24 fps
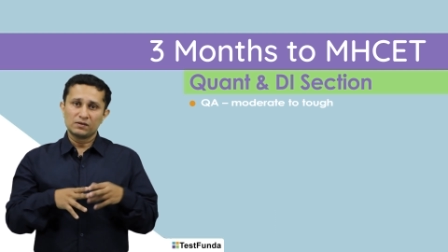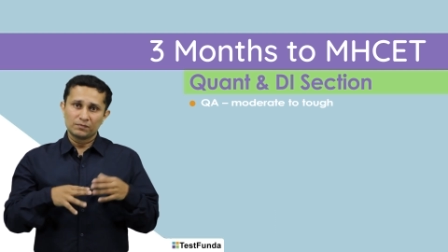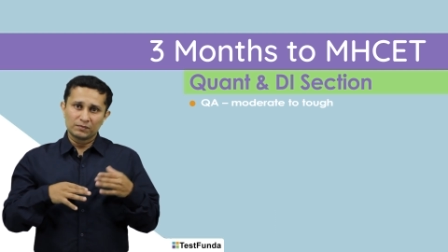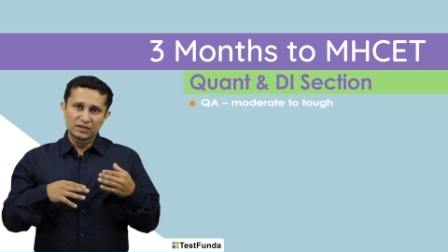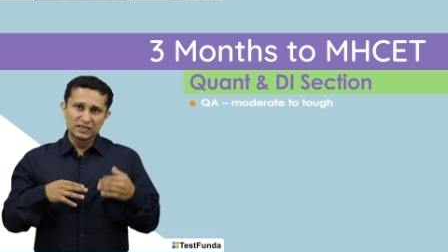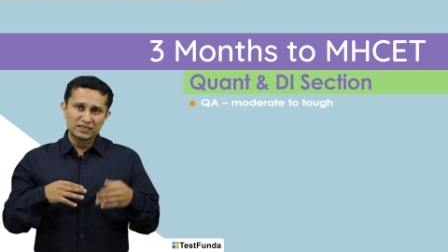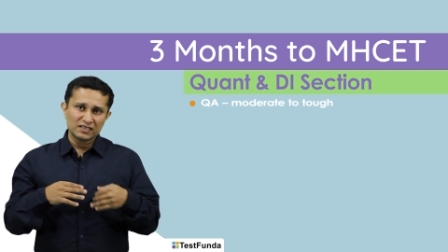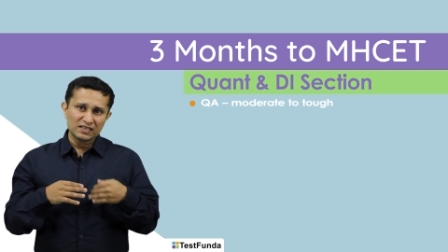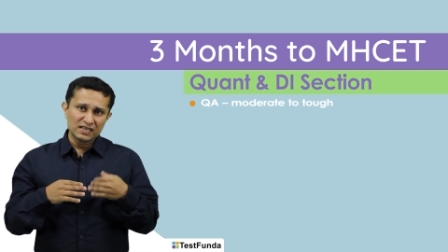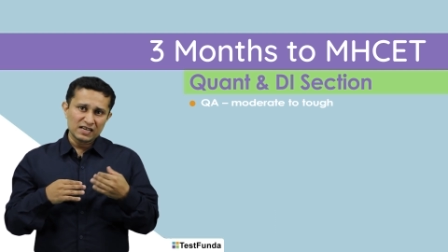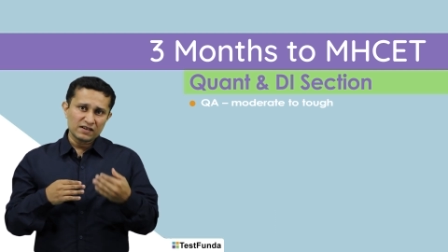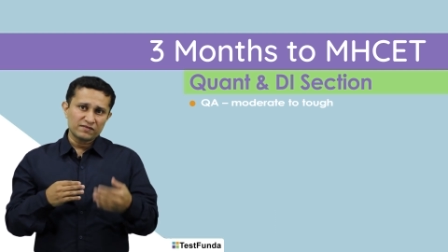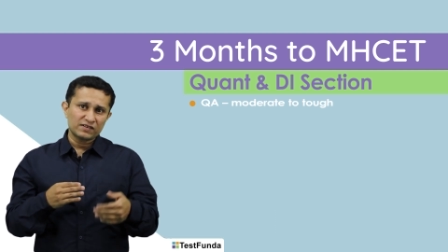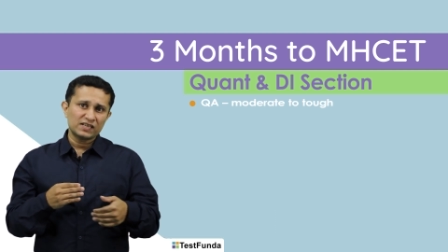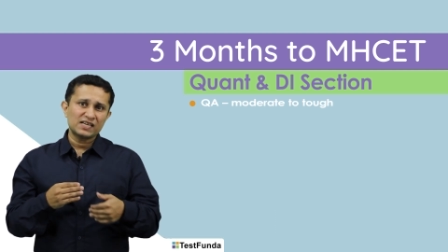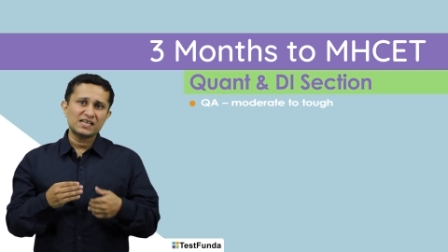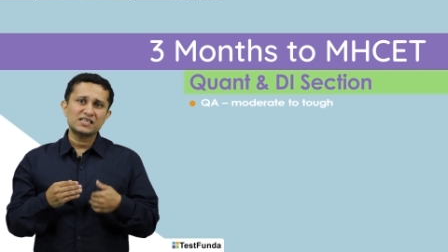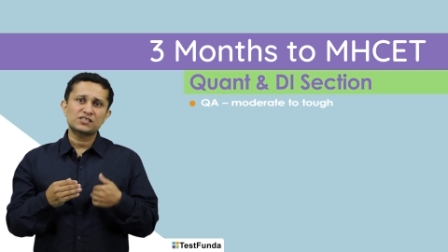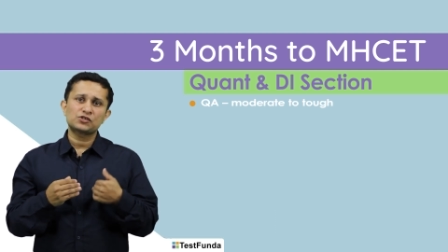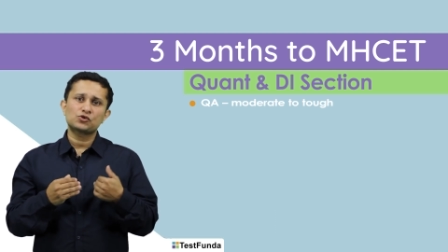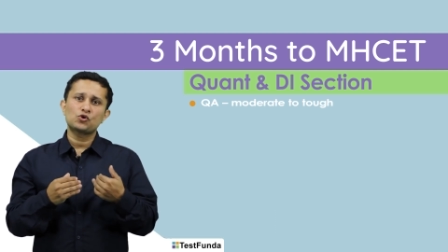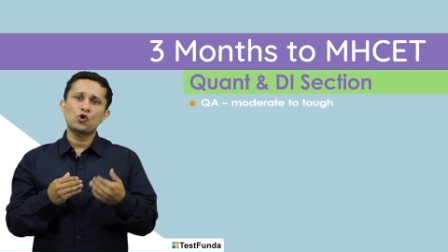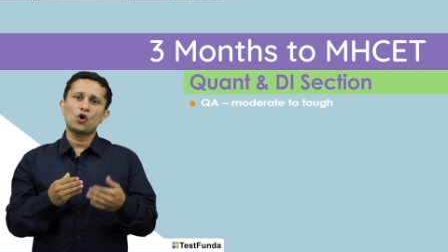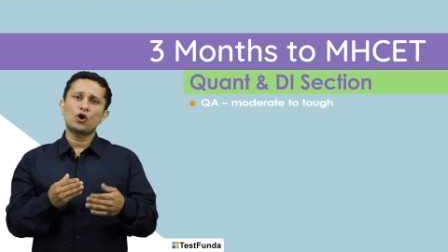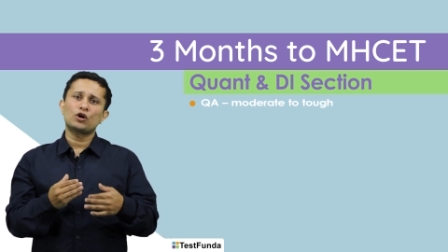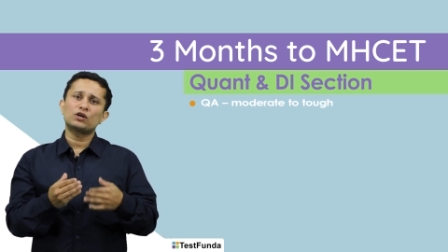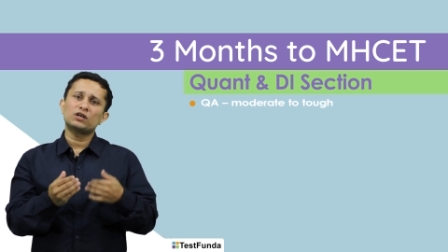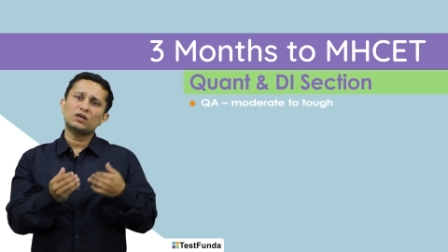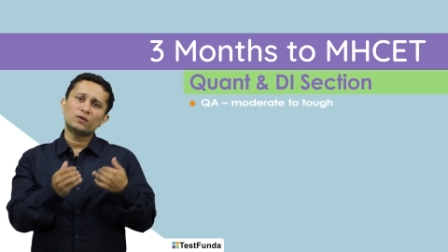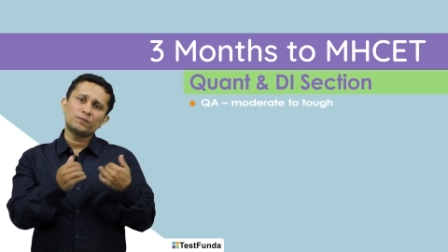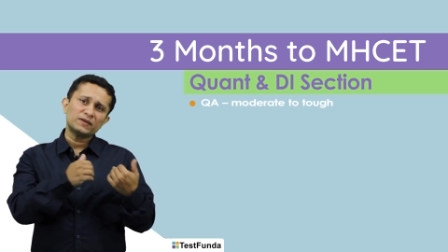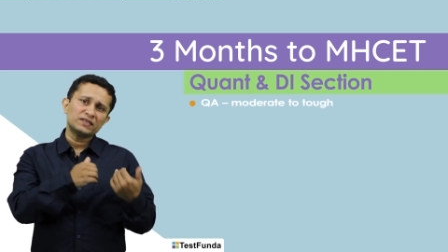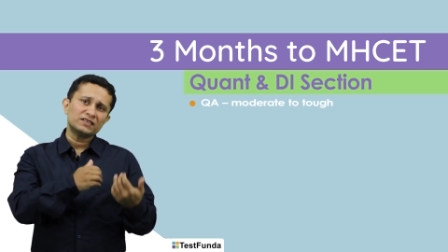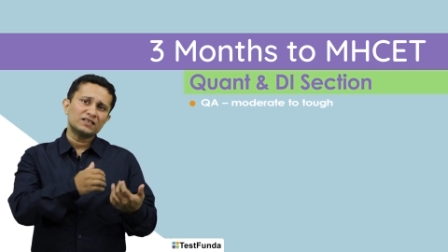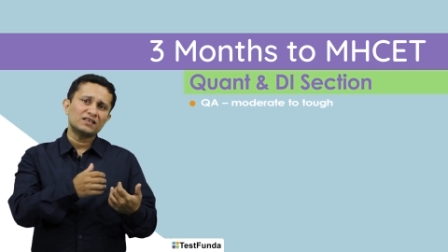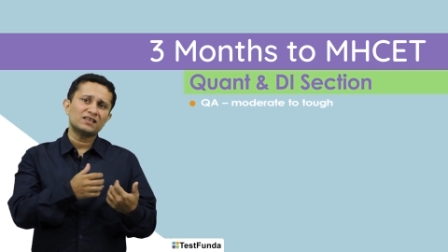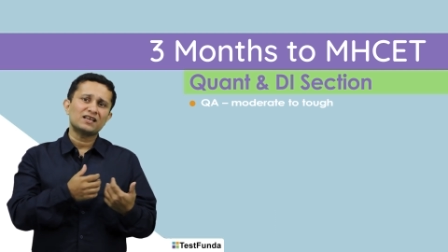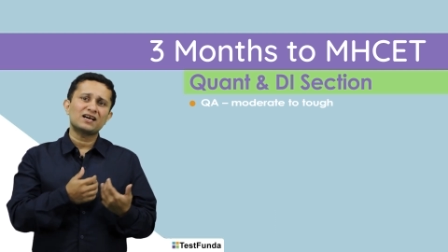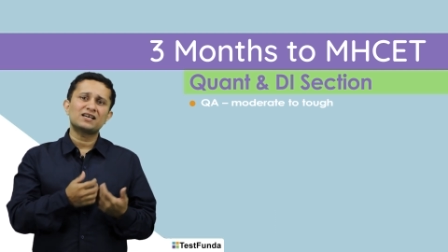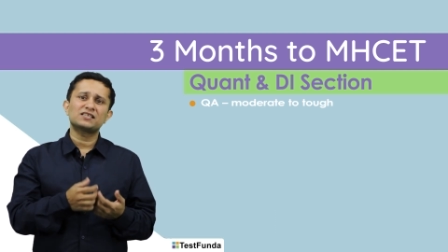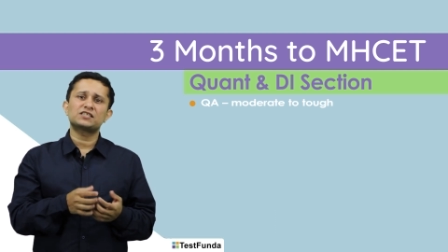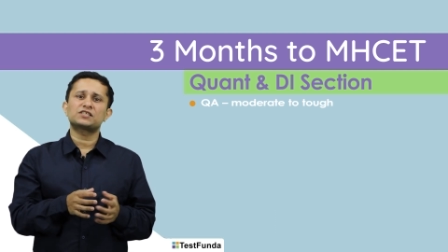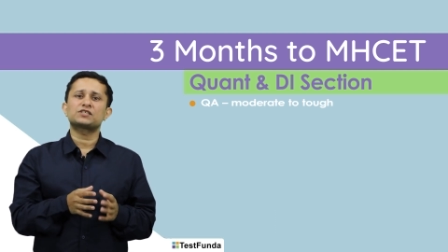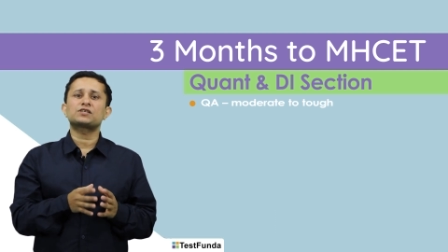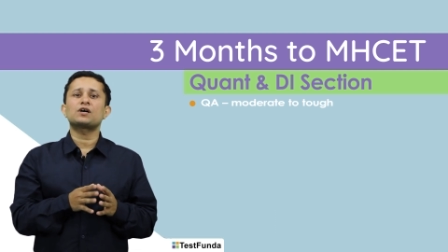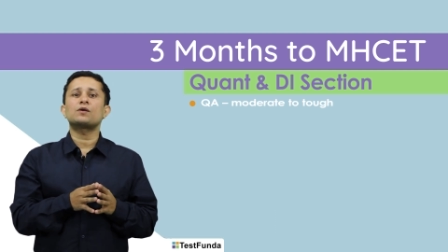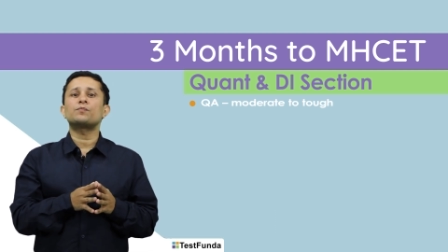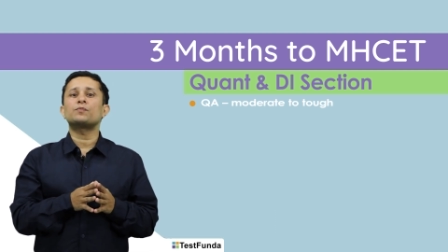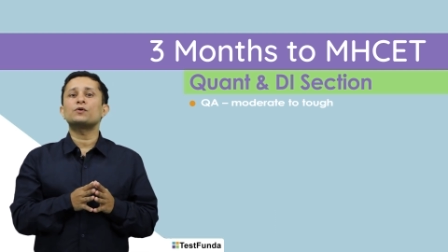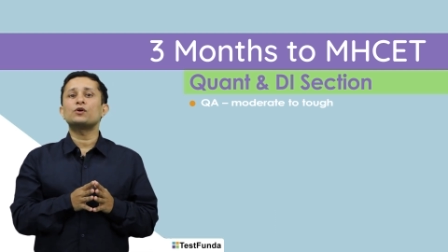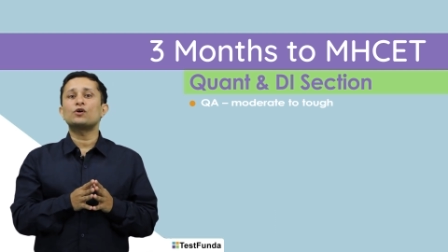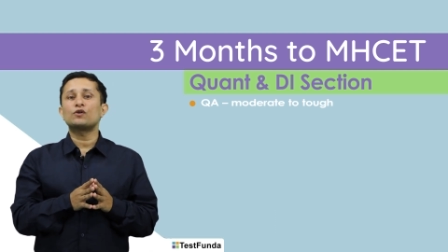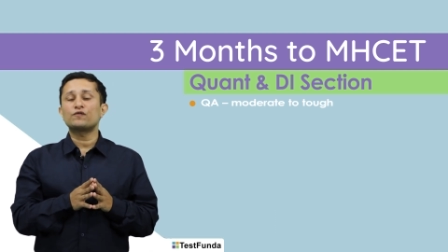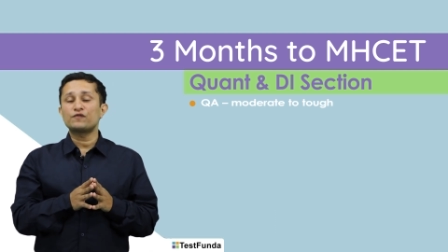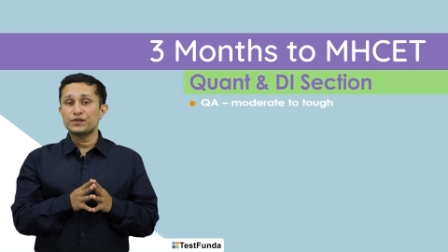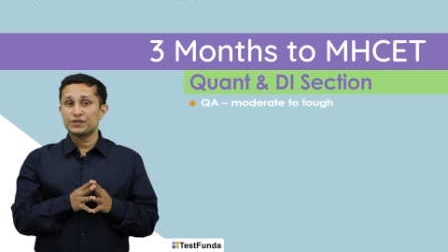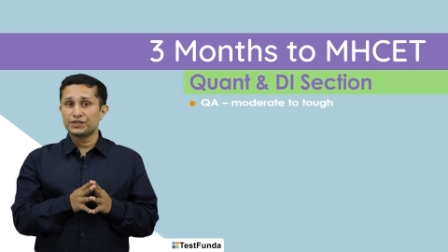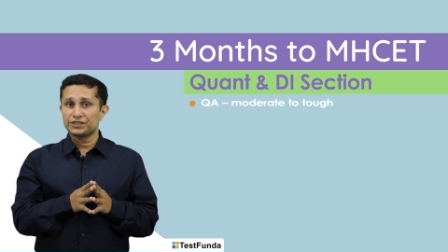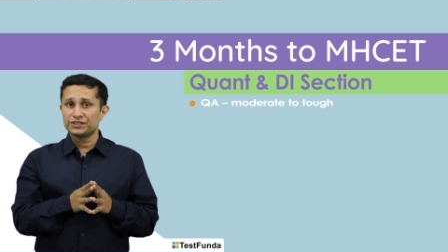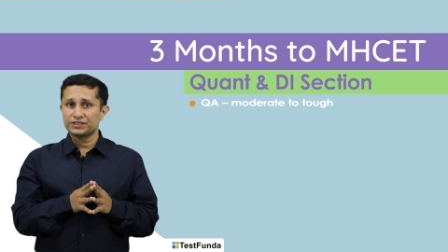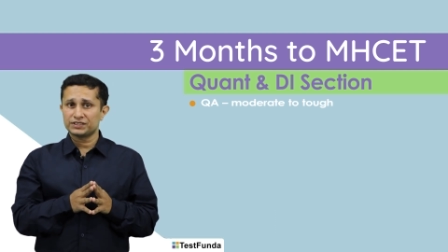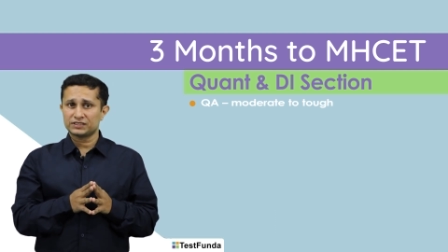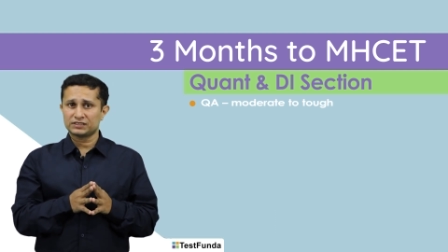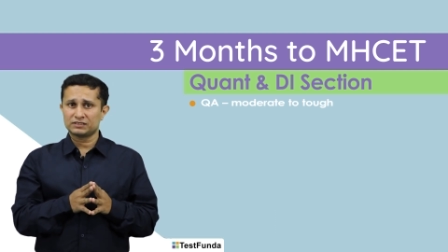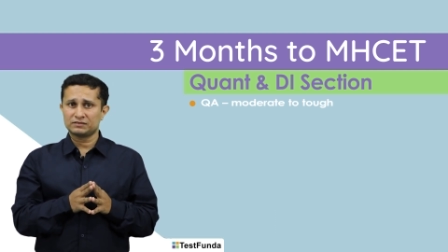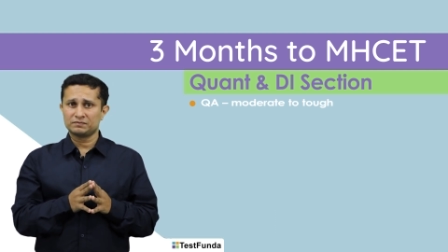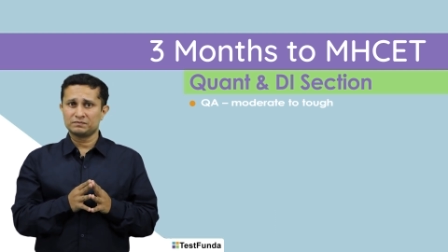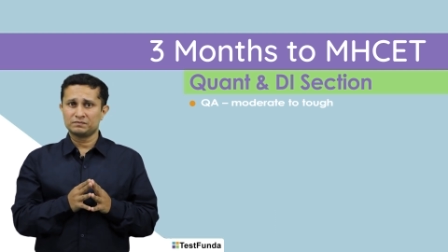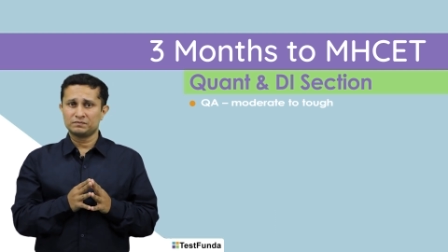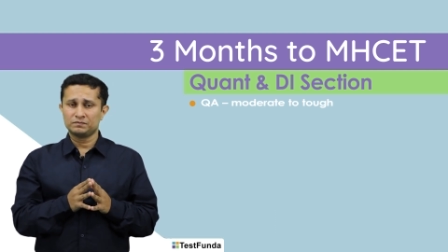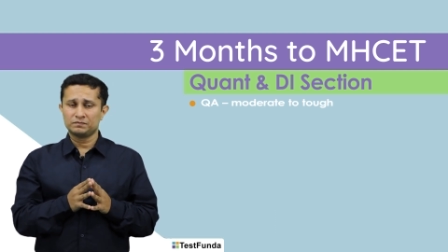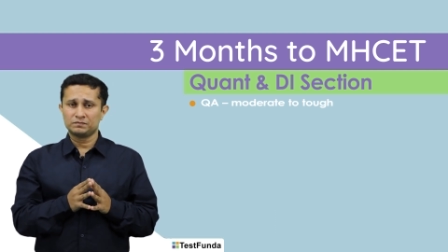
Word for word: but the level has gone up in the last couple of years.